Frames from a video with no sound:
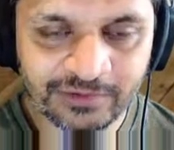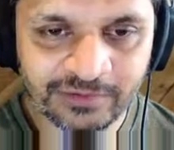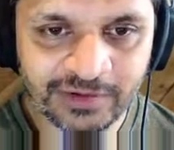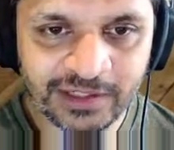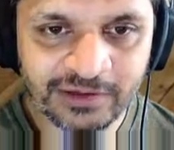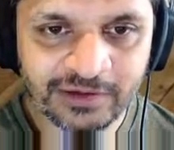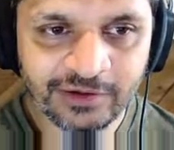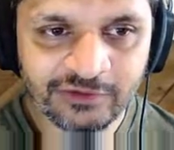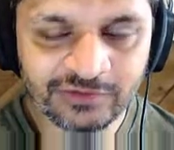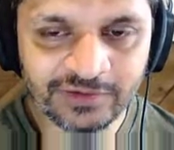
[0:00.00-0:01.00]
right?
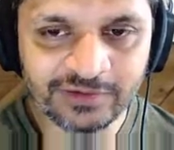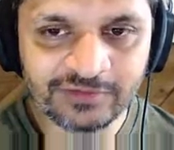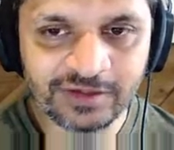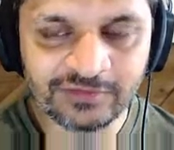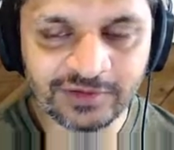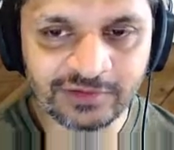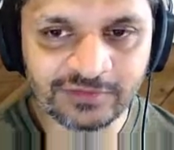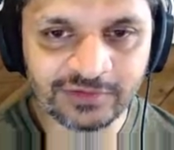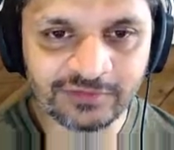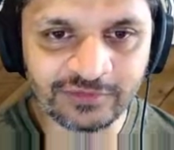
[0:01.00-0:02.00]
So in this case the
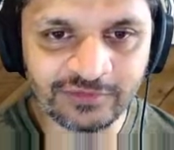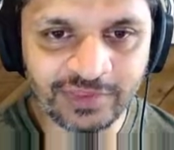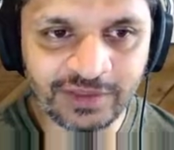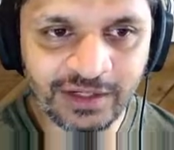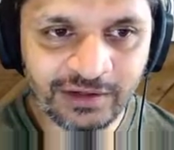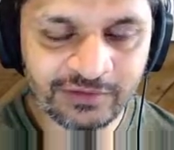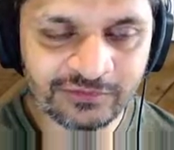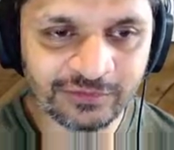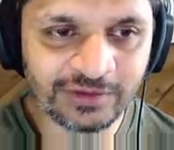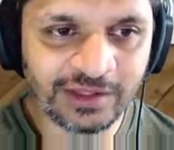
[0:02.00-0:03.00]
distance is 3,
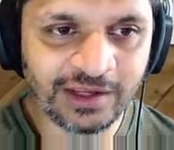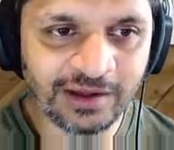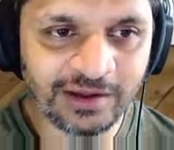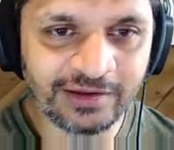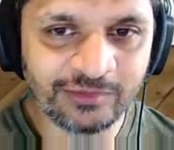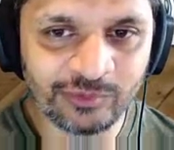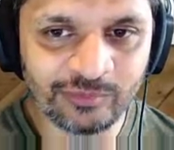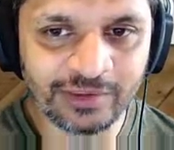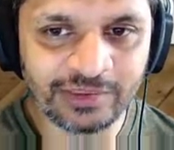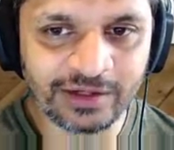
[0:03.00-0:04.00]
so di
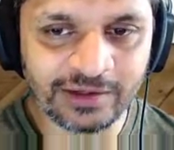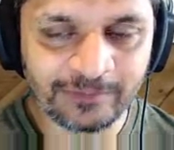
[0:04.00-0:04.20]
would be 3.